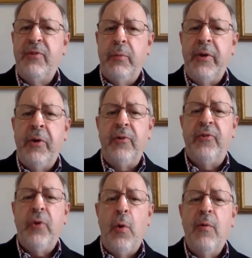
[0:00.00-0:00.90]
to
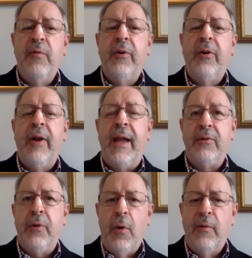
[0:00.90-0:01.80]
rehearse over and
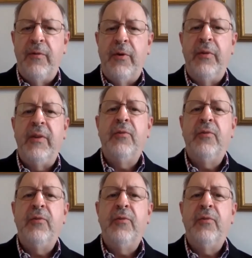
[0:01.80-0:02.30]
over this